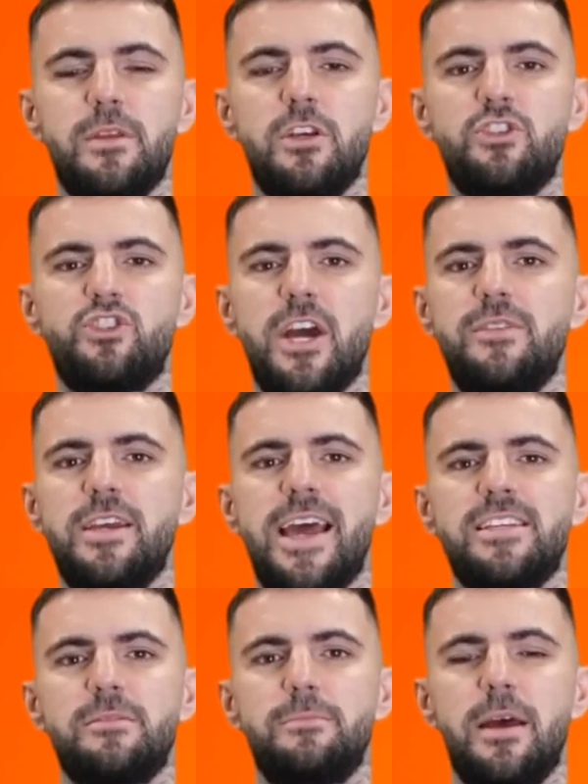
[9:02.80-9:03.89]
check the
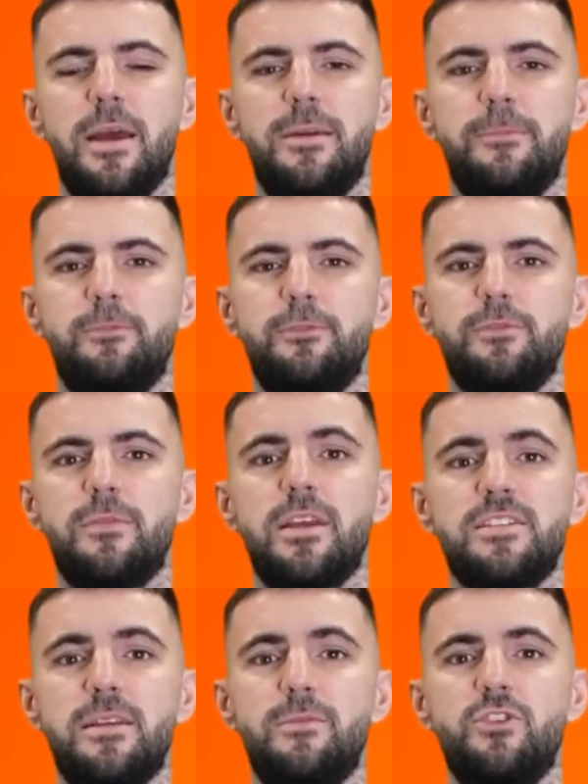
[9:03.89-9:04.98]
gas supply. A
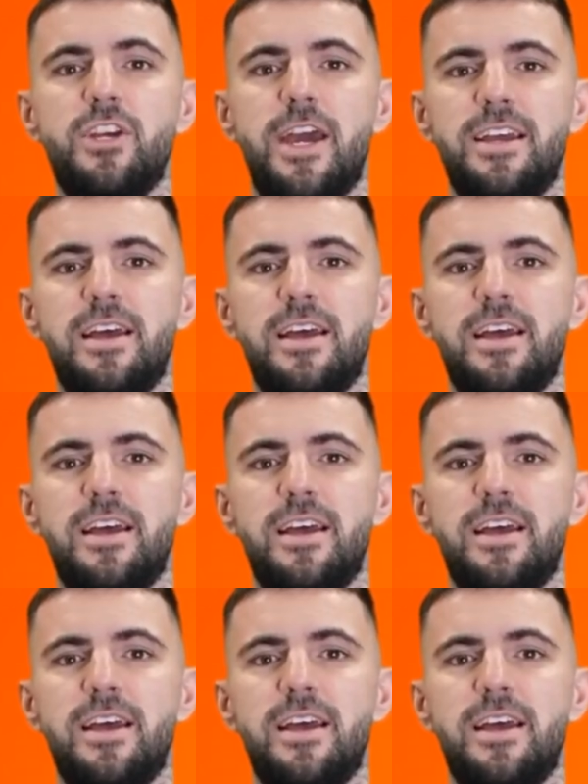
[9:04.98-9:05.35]
simple check